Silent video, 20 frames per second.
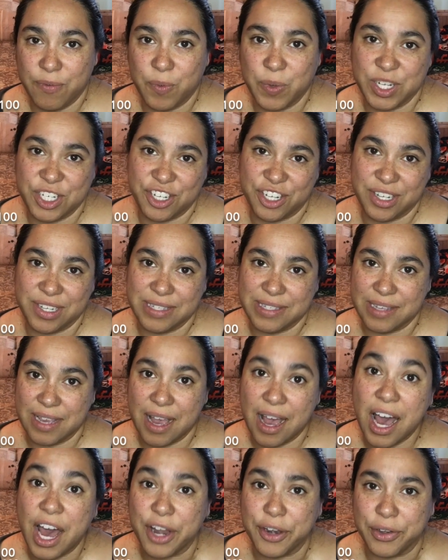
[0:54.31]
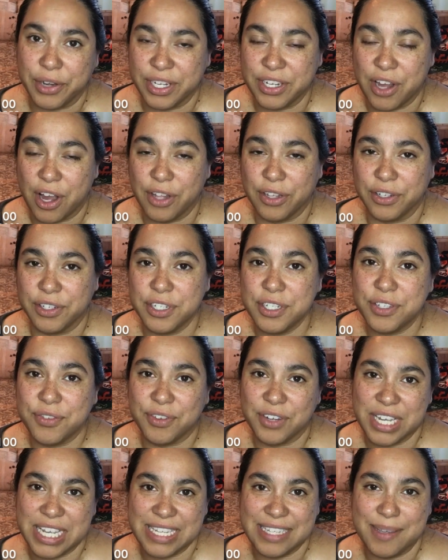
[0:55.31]
which is $100
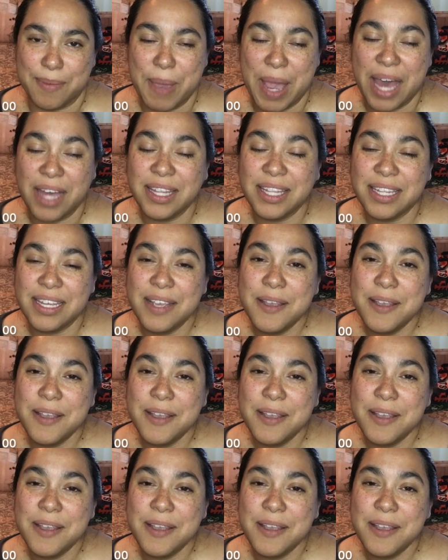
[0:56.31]
for easy math.